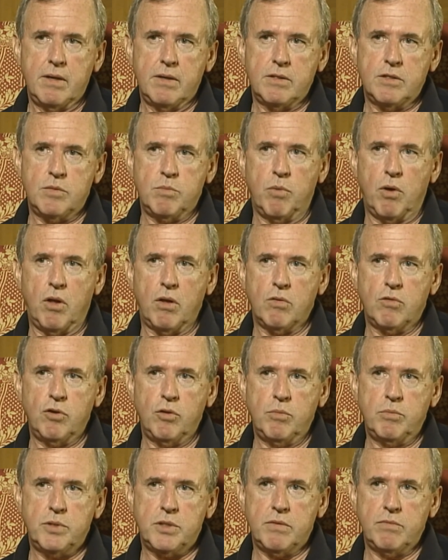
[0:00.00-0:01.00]
small
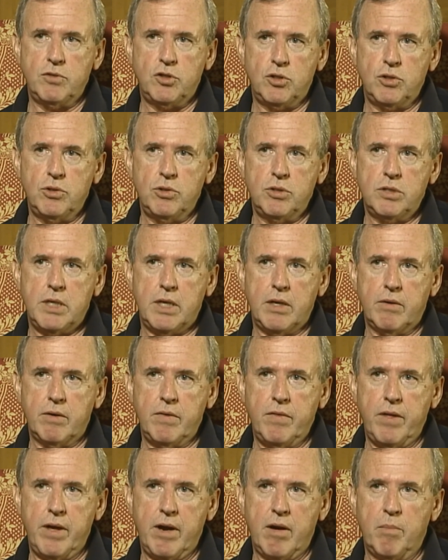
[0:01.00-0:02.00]
groups of Jews here
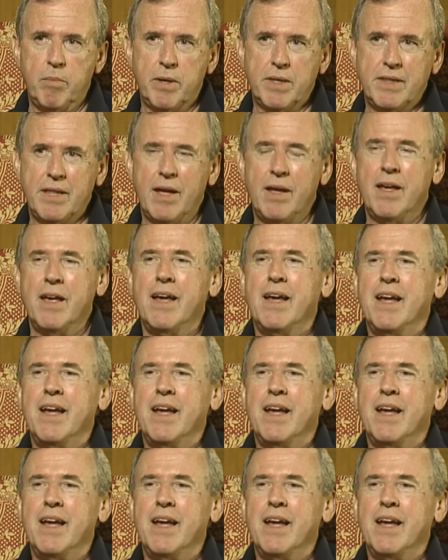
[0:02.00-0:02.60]
and there, but, they,